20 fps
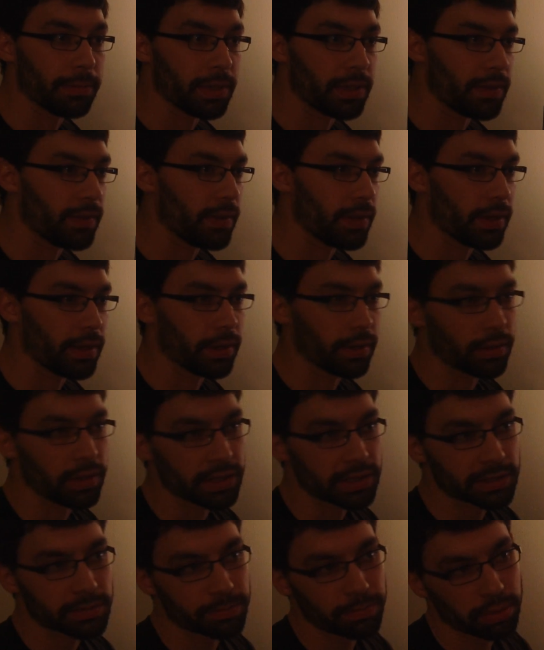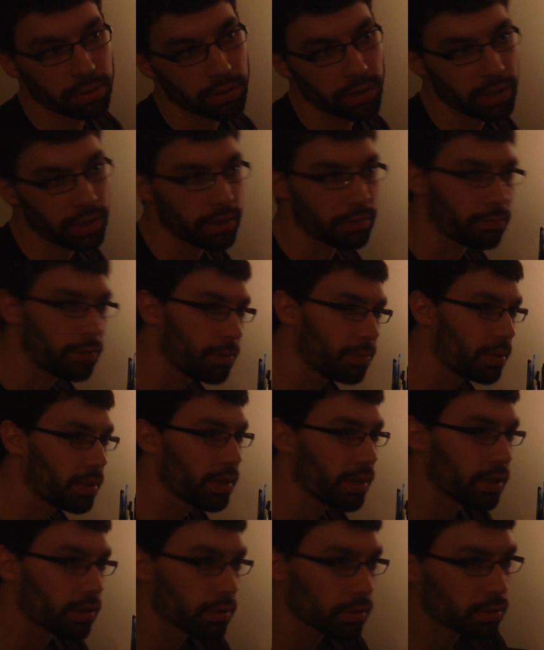And then let's play the
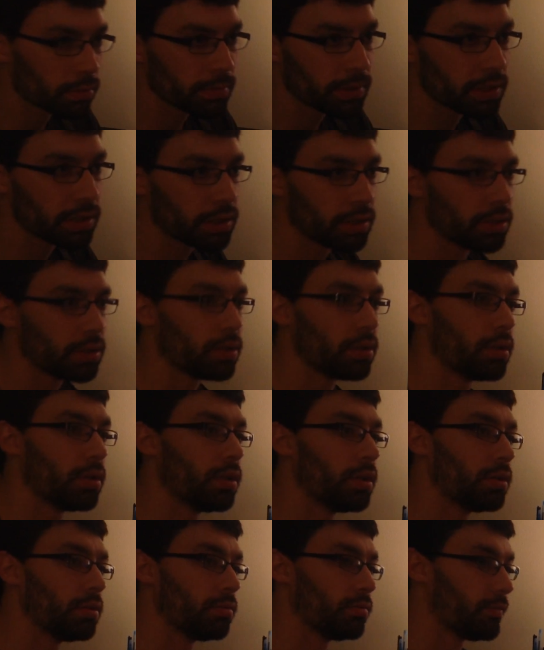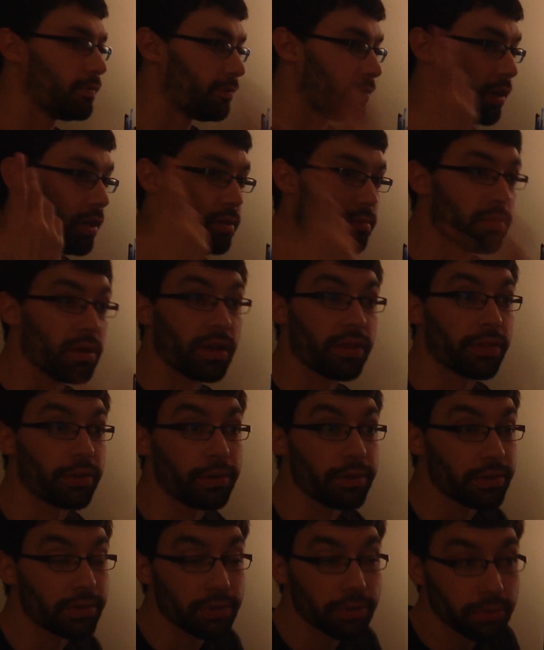replay a little bit. Frame
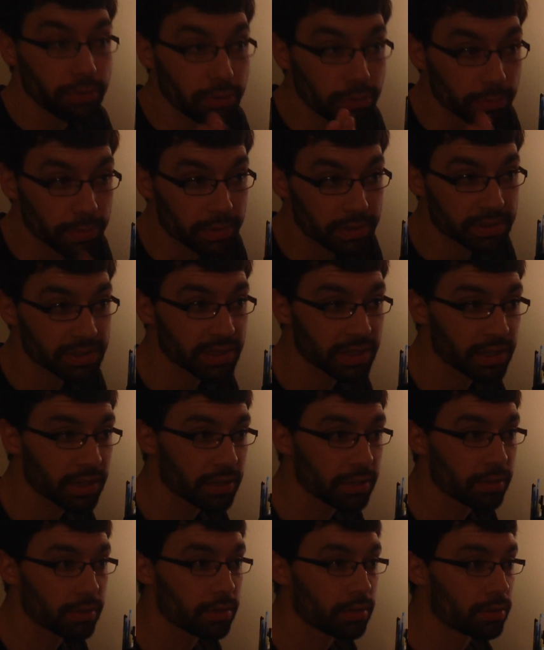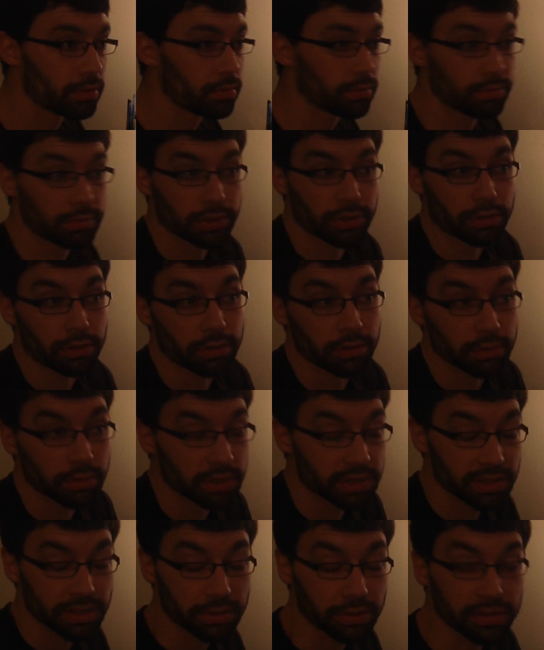32 per se.
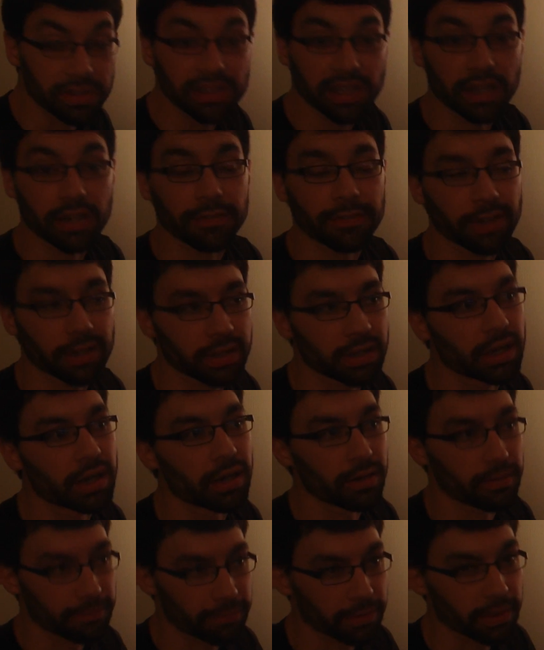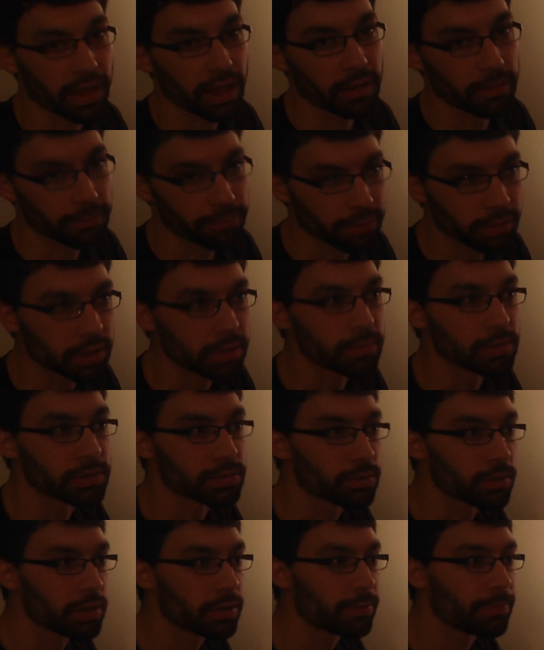Let's turn the sound effect on for that frame as
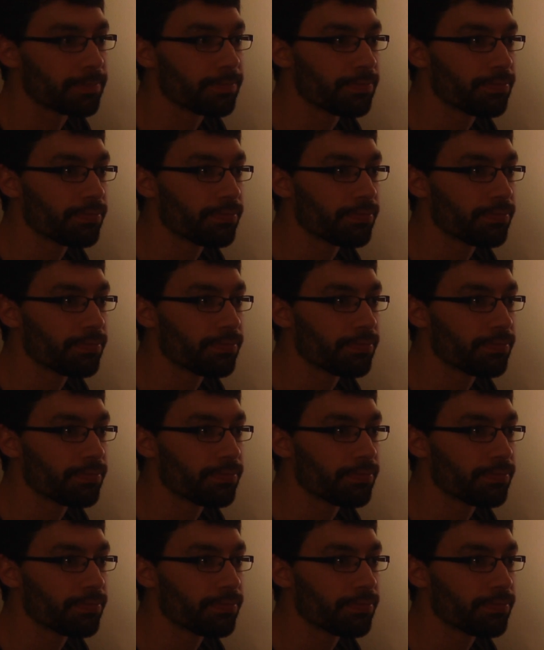well.